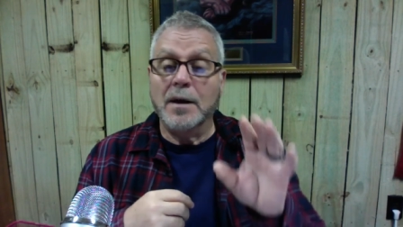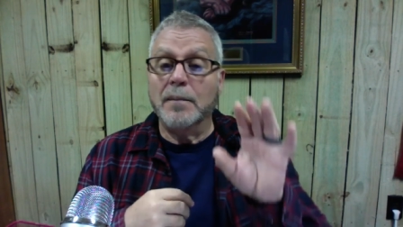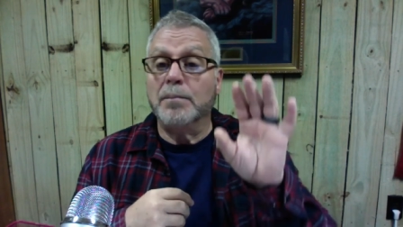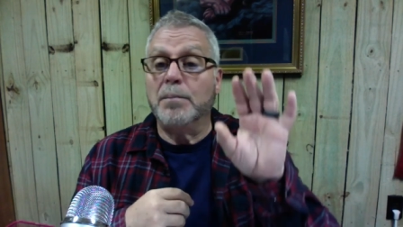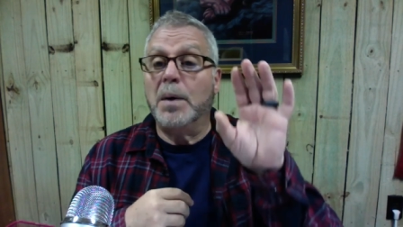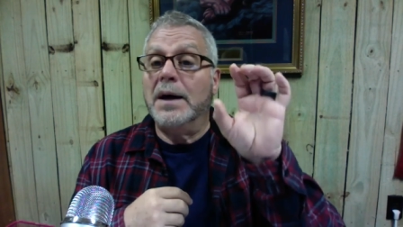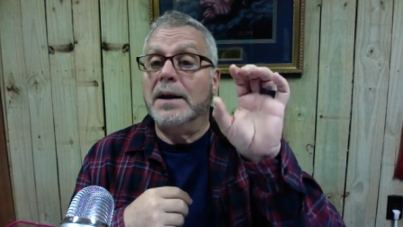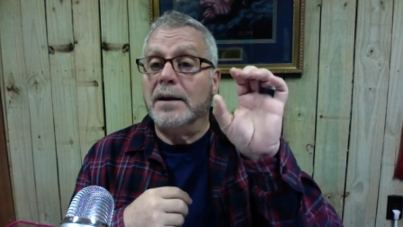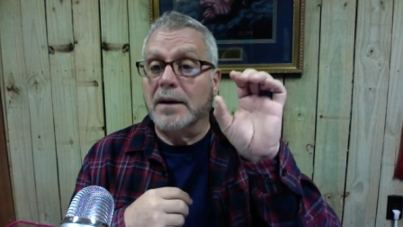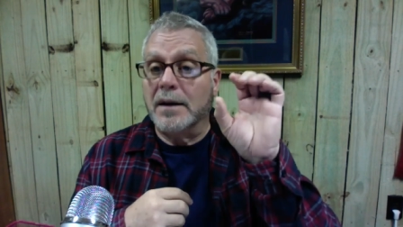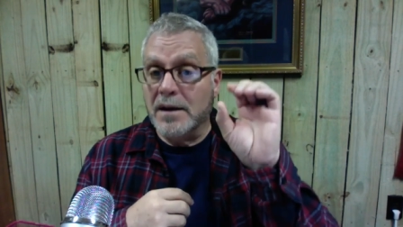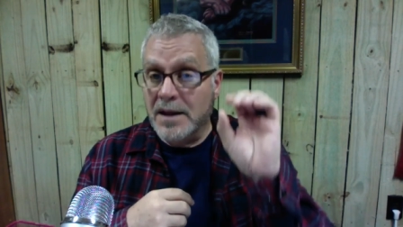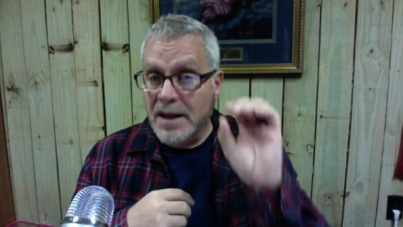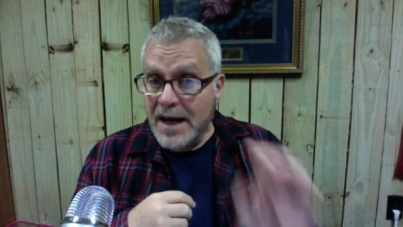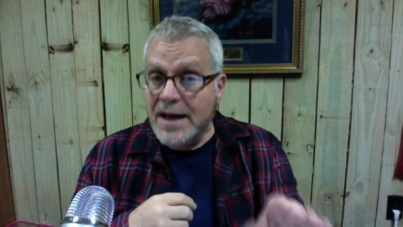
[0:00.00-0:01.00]
But
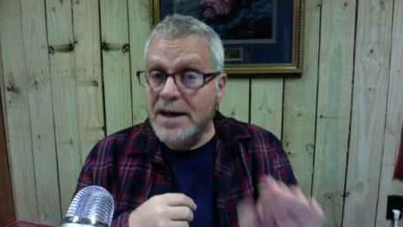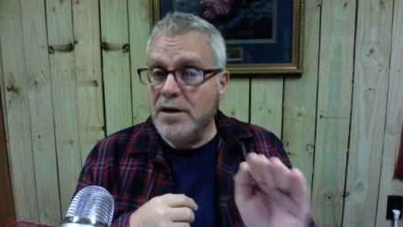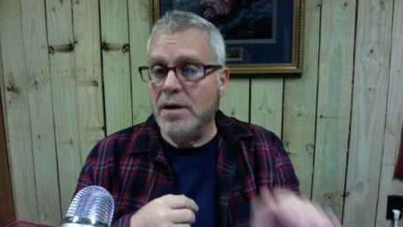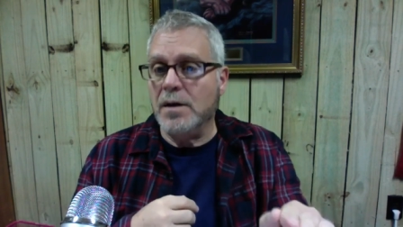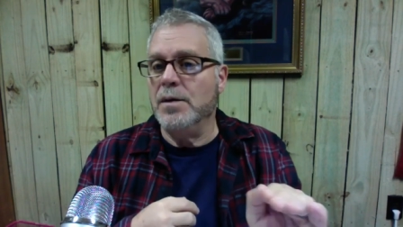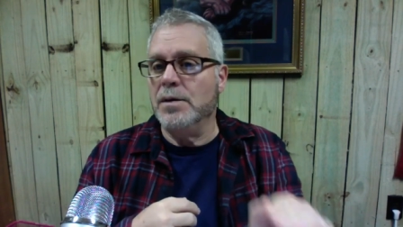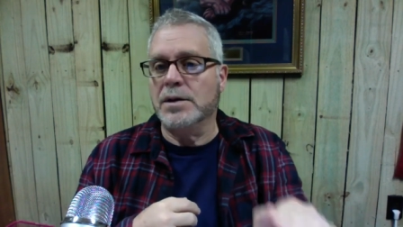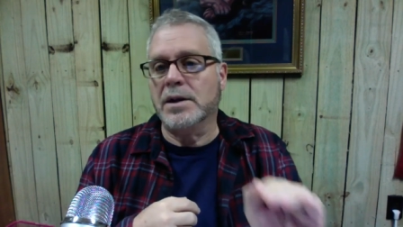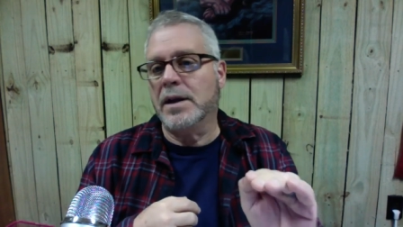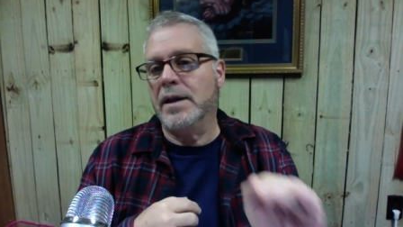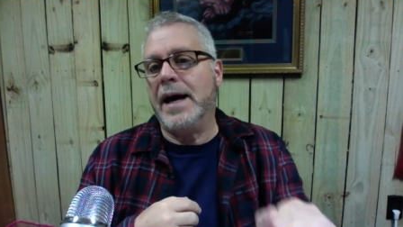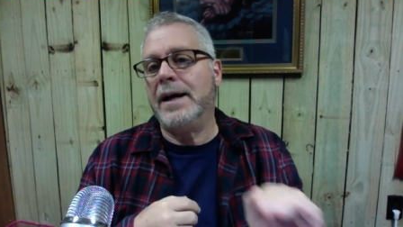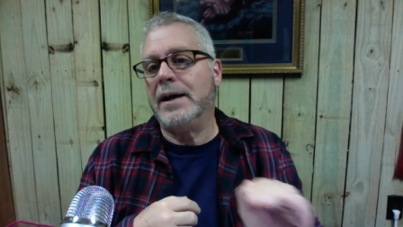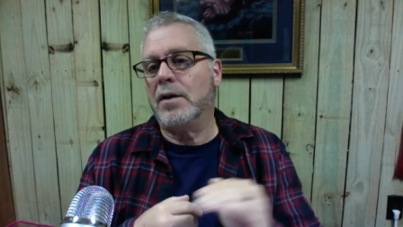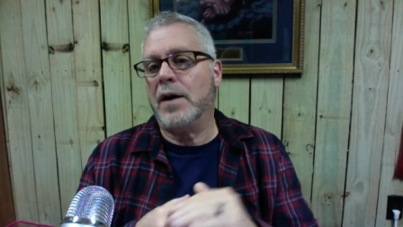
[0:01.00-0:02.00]
they used
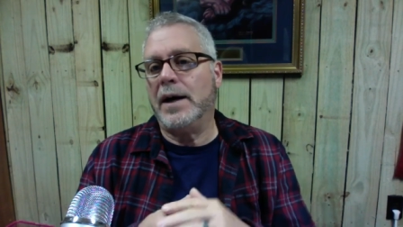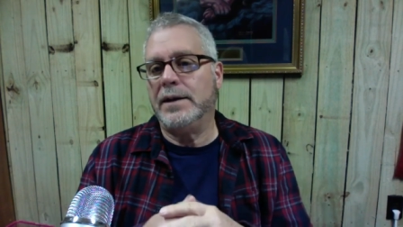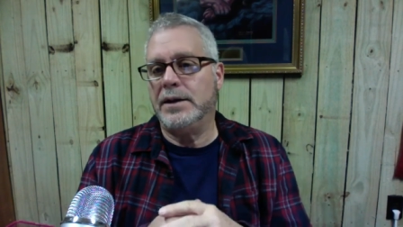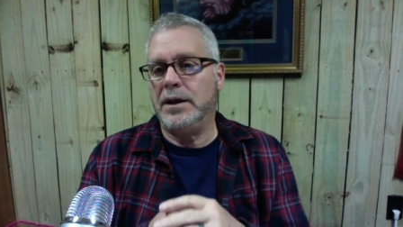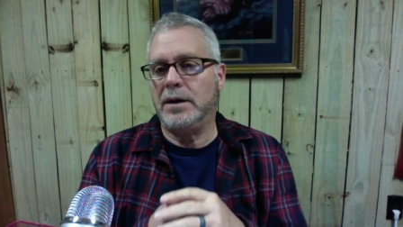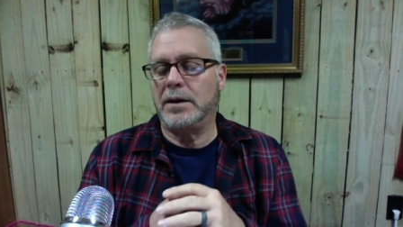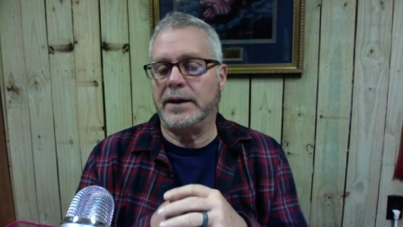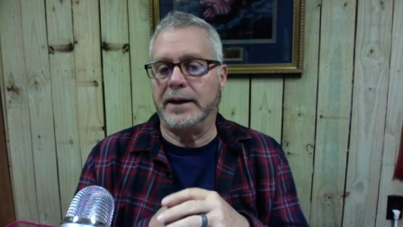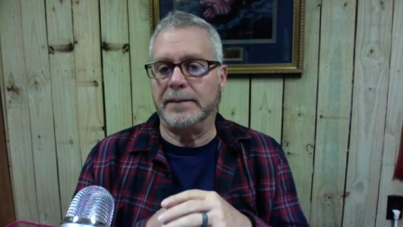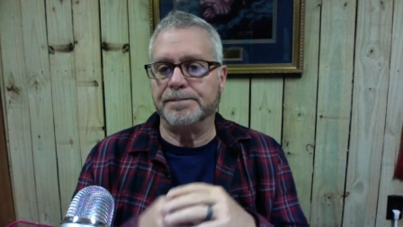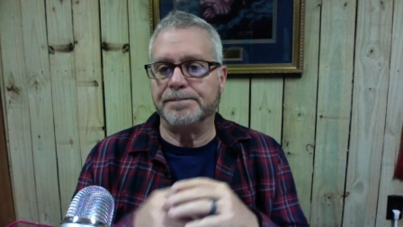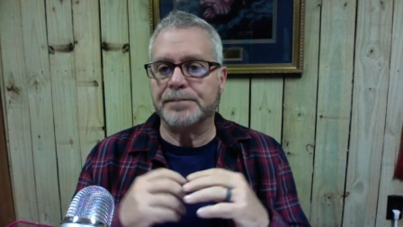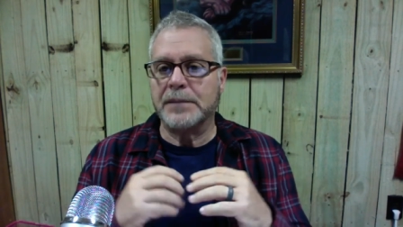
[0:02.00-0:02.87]
that criteria.